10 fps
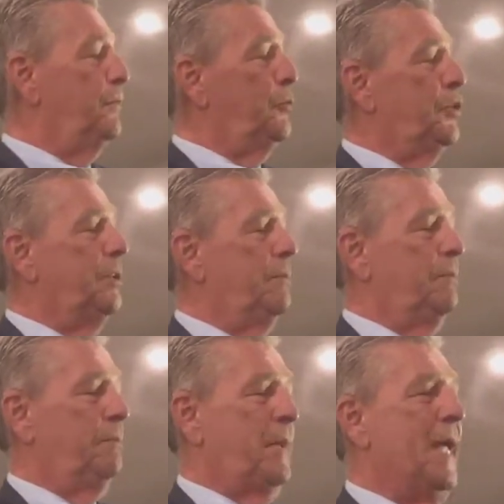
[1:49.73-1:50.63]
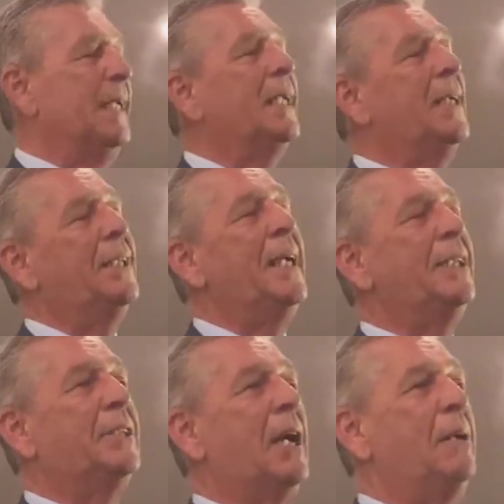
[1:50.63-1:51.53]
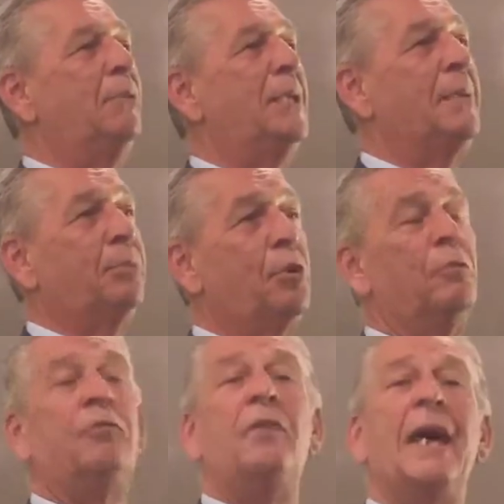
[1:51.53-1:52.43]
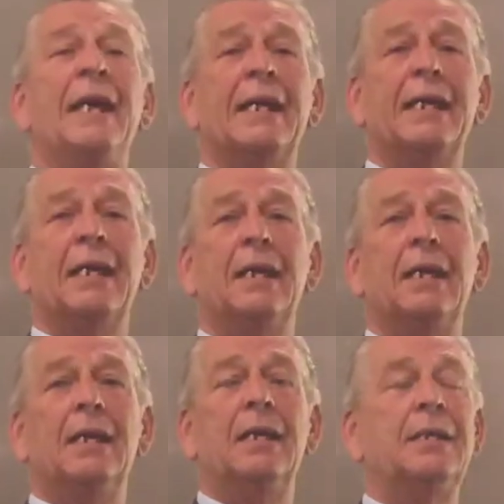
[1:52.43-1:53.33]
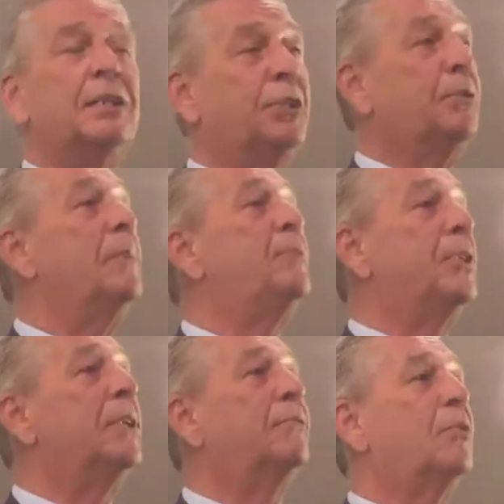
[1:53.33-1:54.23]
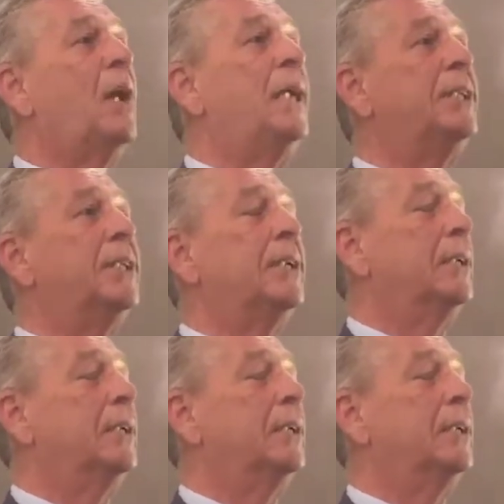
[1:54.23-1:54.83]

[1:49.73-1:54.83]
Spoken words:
which back in Isaiah's time was a prophetic description of Christ.